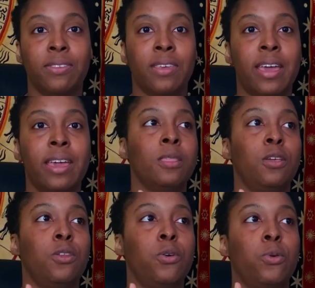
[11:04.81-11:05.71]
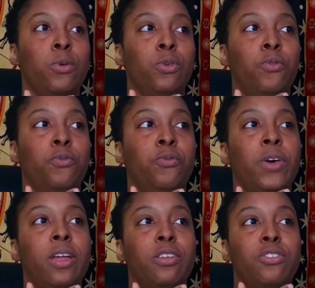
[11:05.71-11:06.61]
Like, you
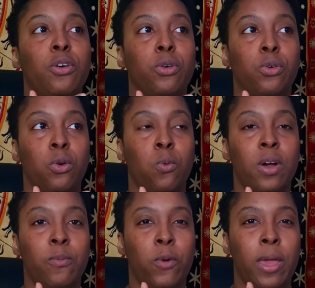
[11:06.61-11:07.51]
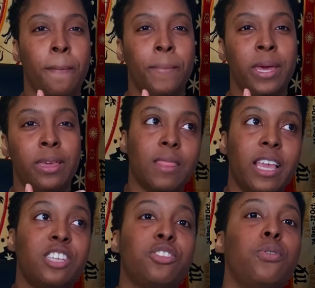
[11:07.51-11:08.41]
felt as though you're a one way, but
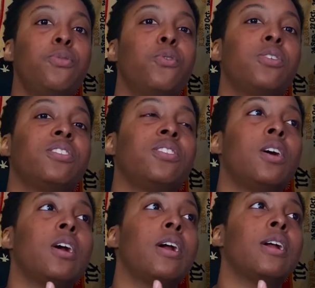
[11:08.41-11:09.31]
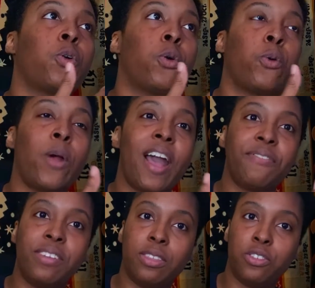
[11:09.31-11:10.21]
external forces are
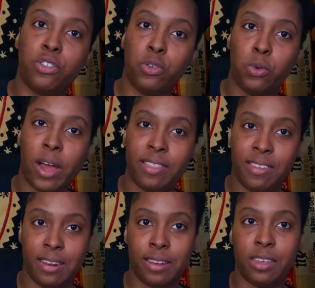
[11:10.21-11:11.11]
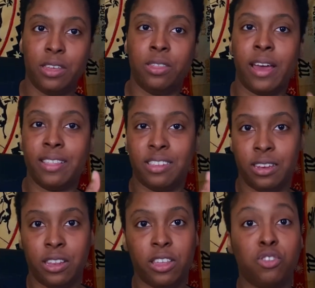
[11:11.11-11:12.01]
crafting this new identity, the
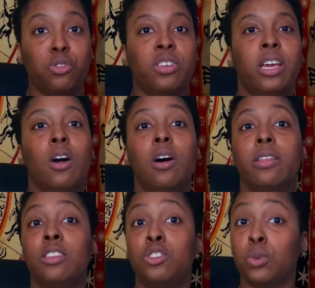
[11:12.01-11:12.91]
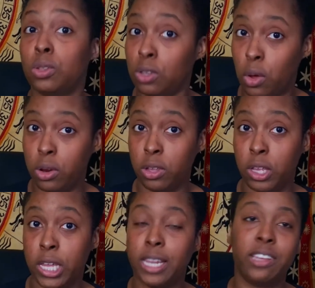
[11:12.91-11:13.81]
identity that you'll take on into adulthood,
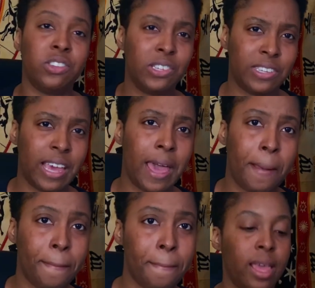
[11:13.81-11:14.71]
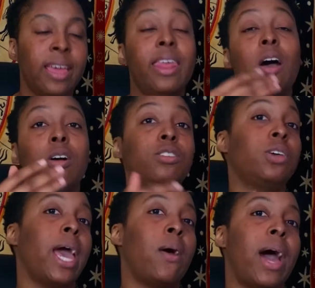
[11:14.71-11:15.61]
let's just say. Now on to
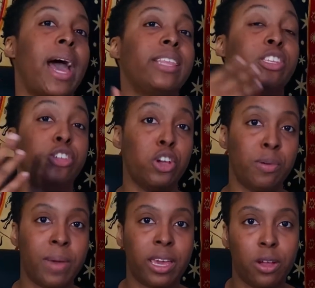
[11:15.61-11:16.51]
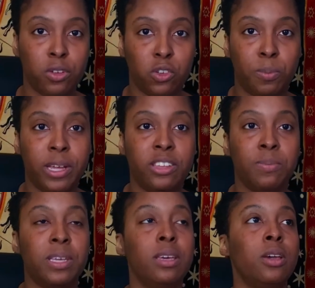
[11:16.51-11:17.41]
how I determine my character's
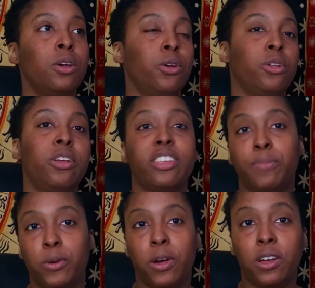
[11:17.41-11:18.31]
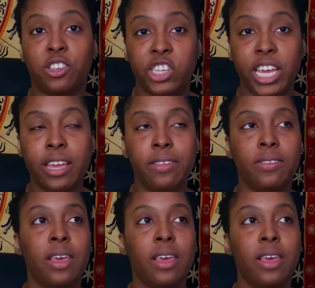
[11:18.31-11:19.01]
placement. Earlier I spoke on chance.